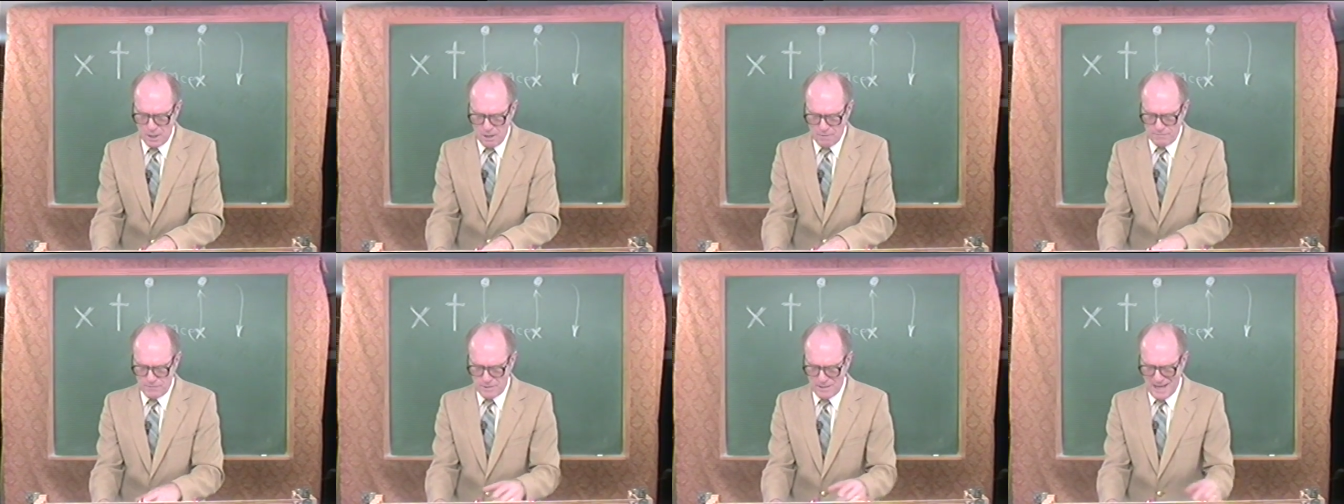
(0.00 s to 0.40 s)

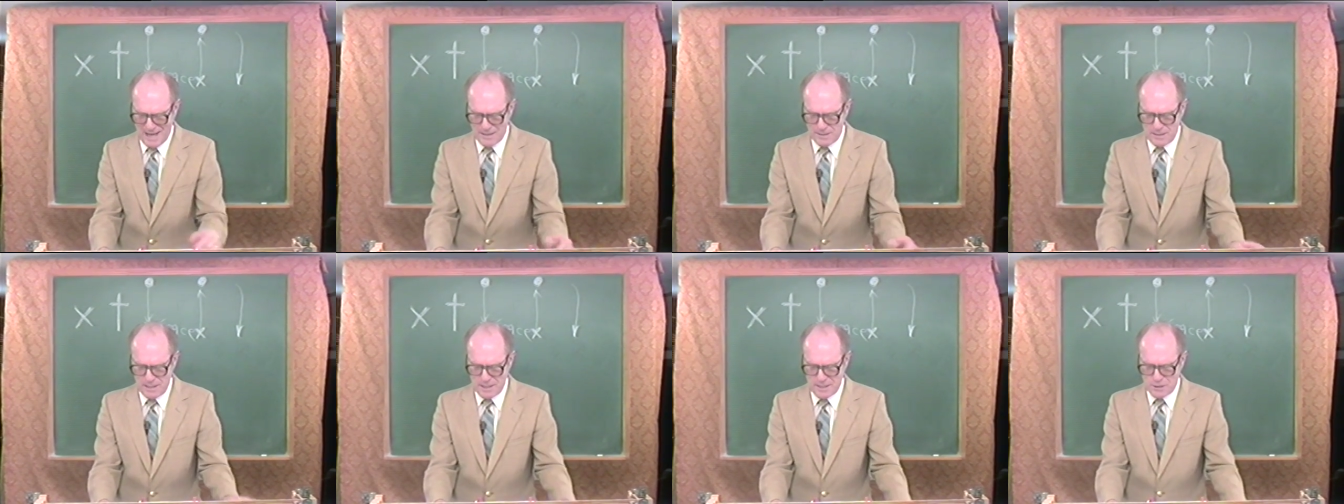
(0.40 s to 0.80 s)
for
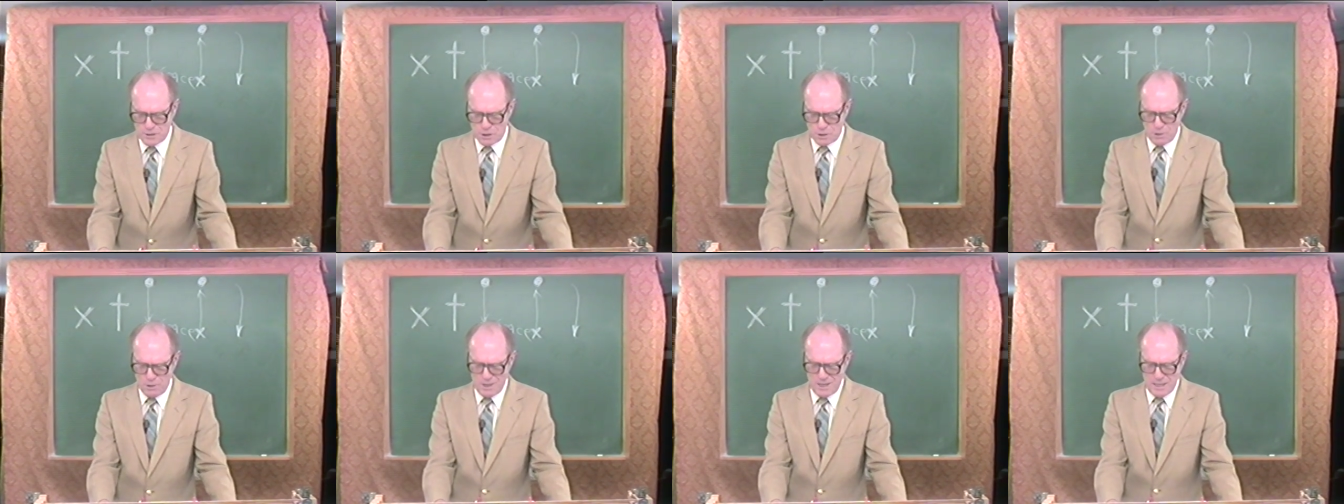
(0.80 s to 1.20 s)
that day is
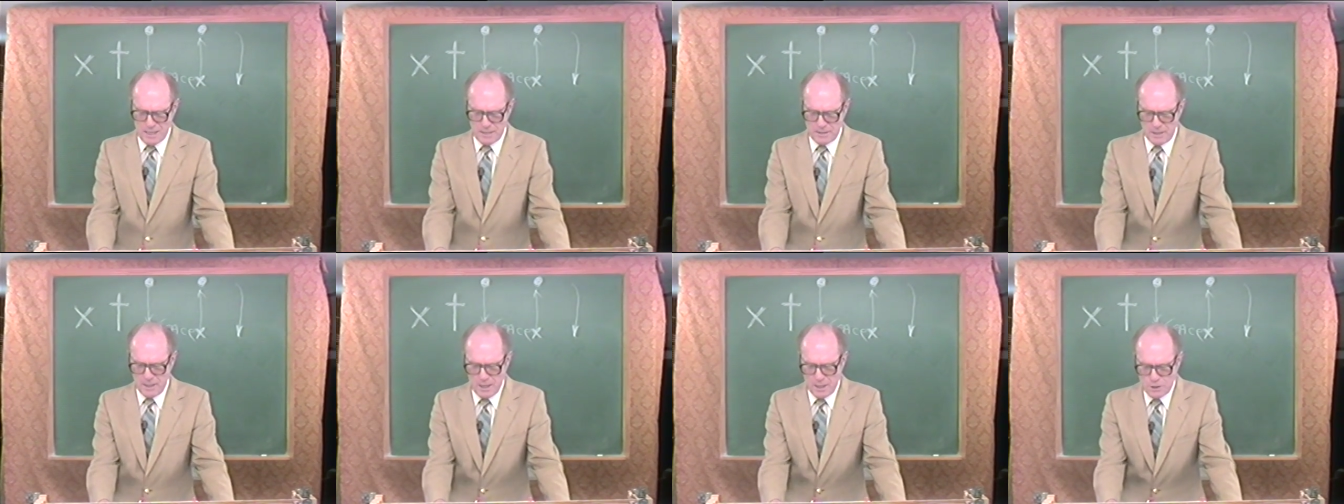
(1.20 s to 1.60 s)
great,
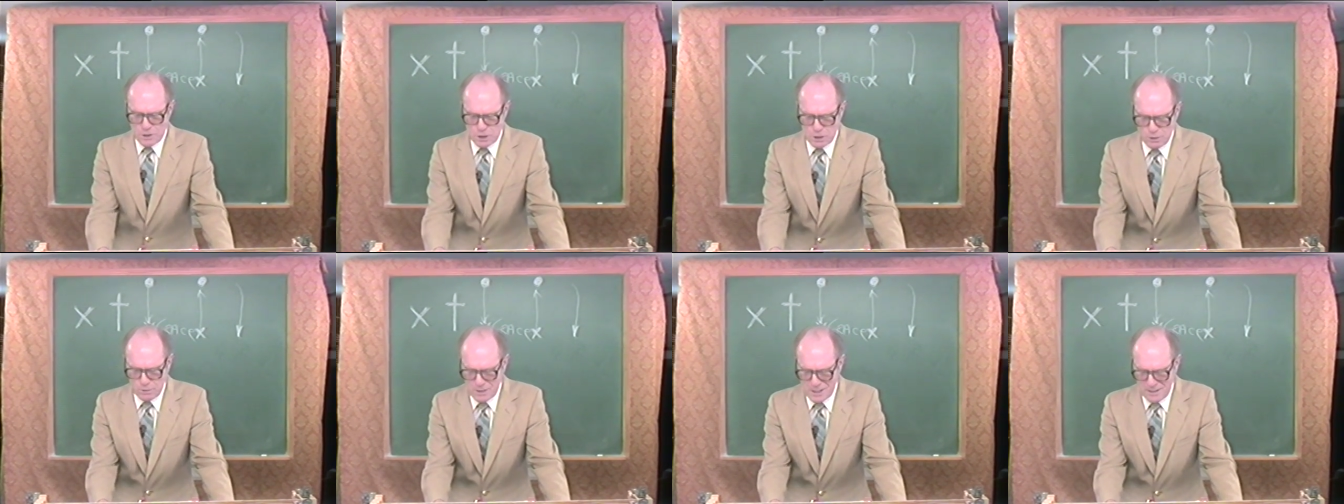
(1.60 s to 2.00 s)

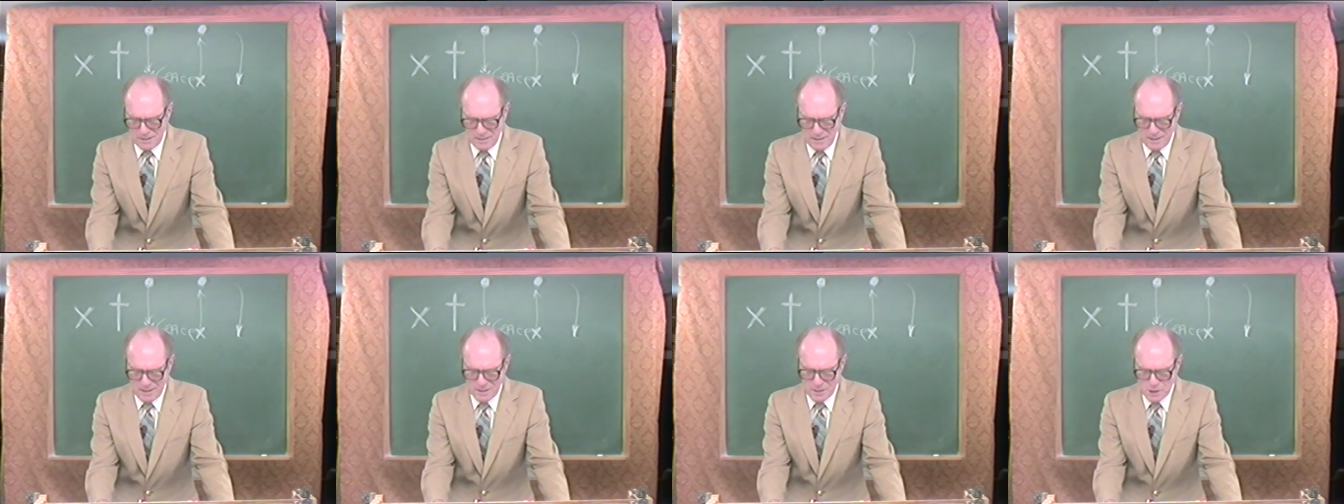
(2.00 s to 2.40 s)
so that
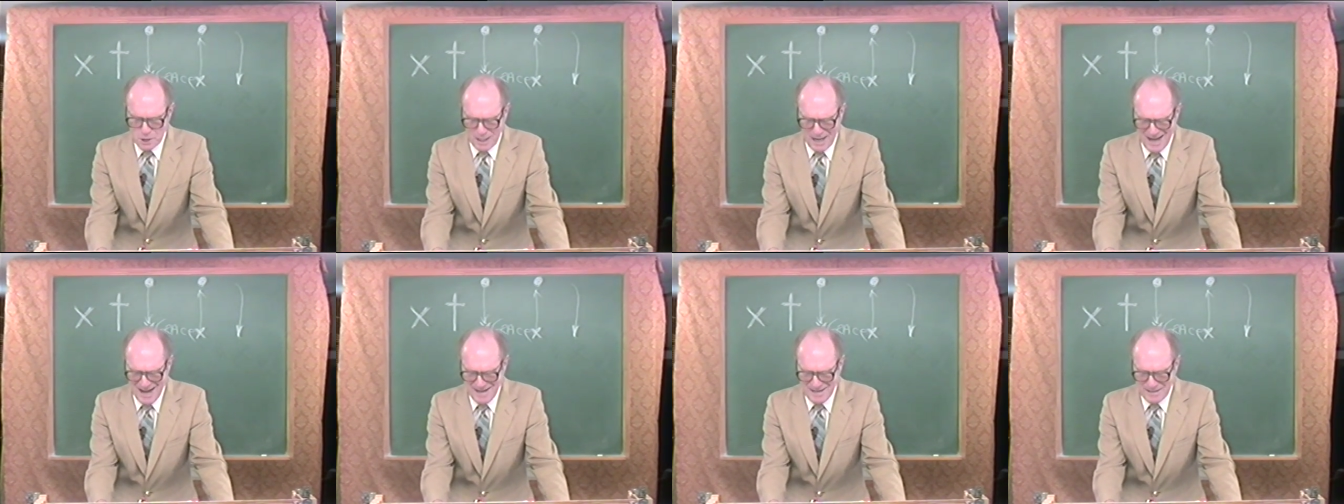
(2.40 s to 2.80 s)
none is
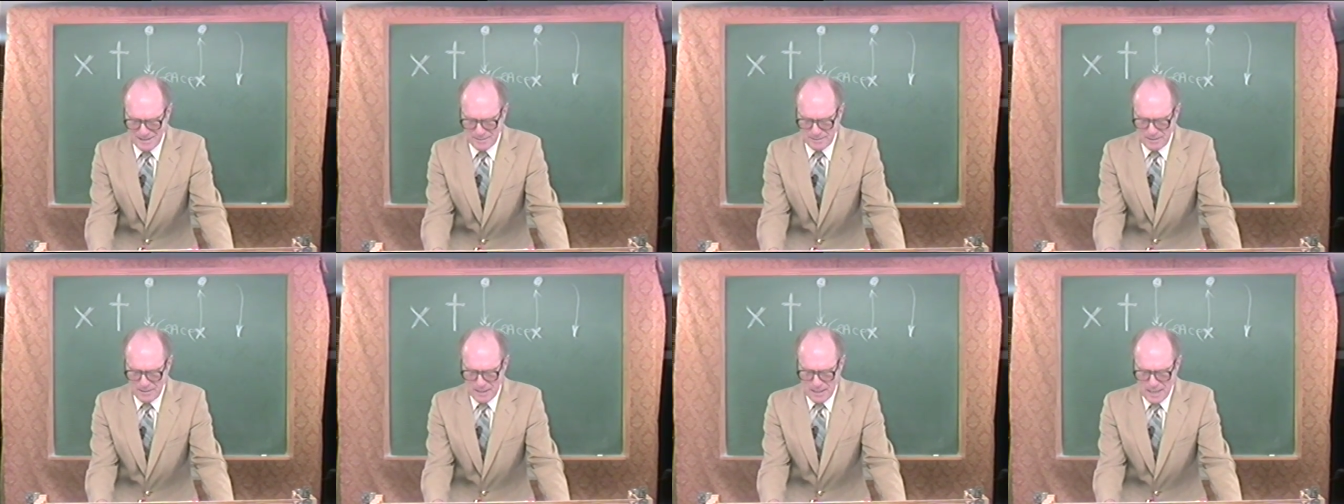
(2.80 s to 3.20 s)
like it.